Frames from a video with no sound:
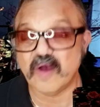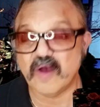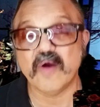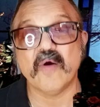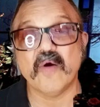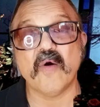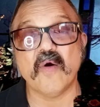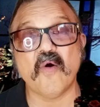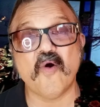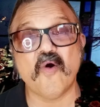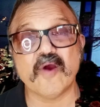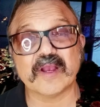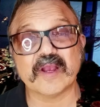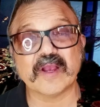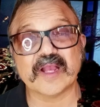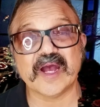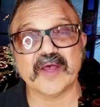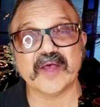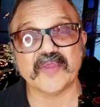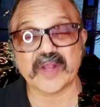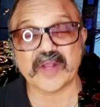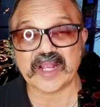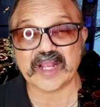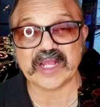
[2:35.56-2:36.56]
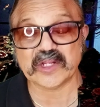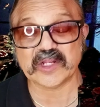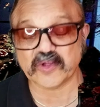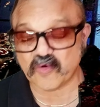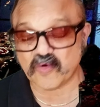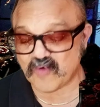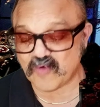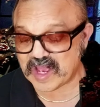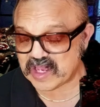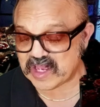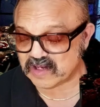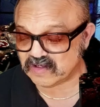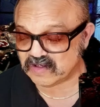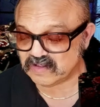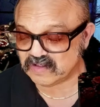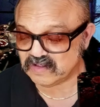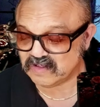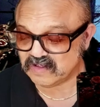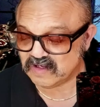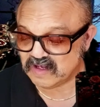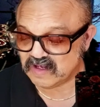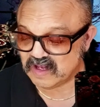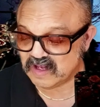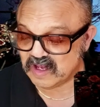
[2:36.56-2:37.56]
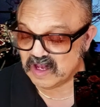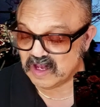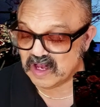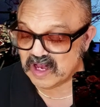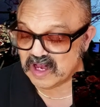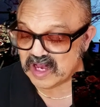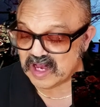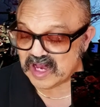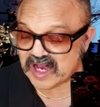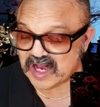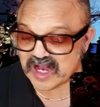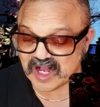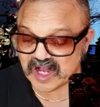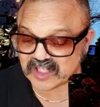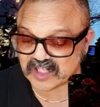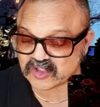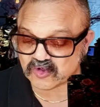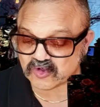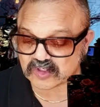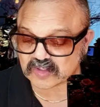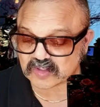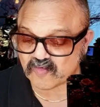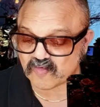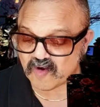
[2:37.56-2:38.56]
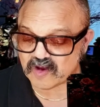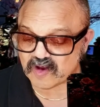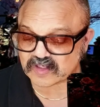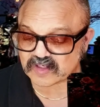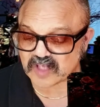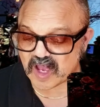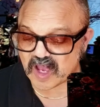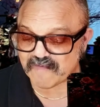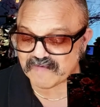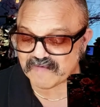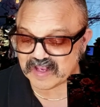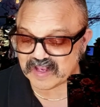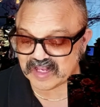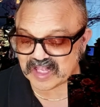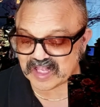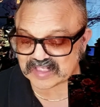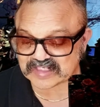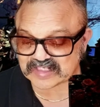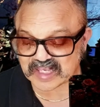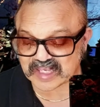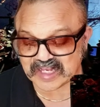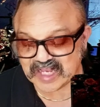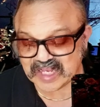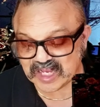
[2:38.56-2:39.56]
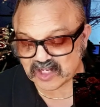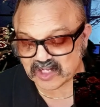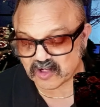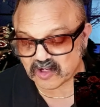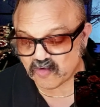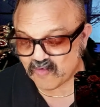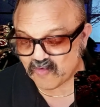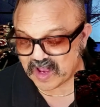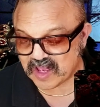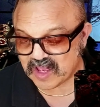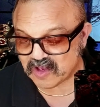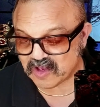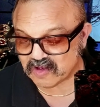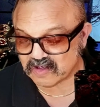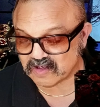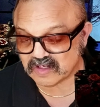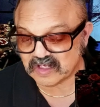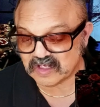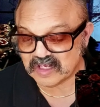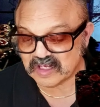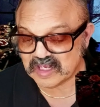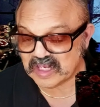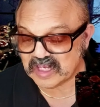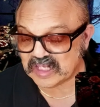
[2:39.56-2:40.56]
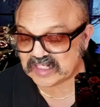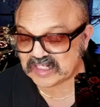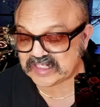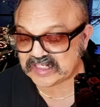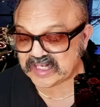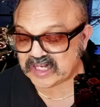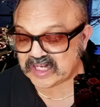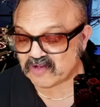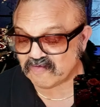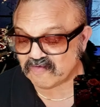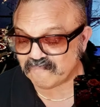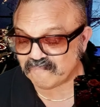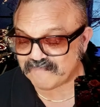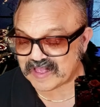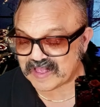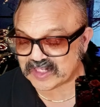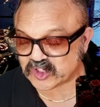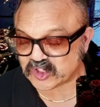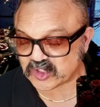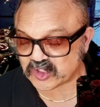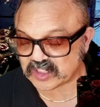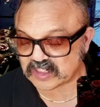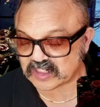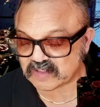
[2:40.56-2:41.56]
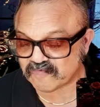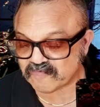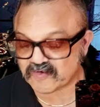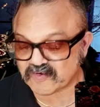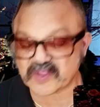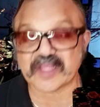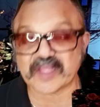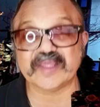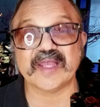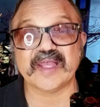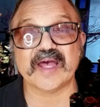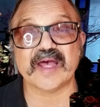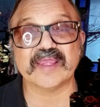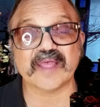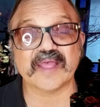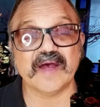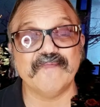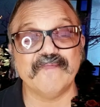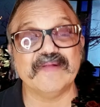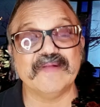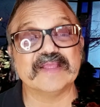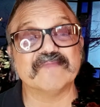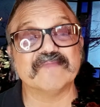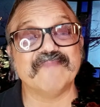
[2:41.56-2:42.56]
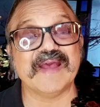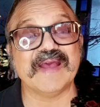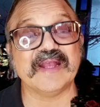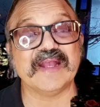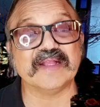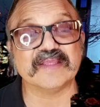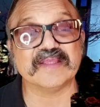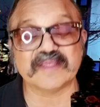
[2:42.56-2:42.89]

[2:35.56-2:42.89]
Orca, the killer whale. A hunter squares off against a killer whale, seeking vengeance for the death of its mate.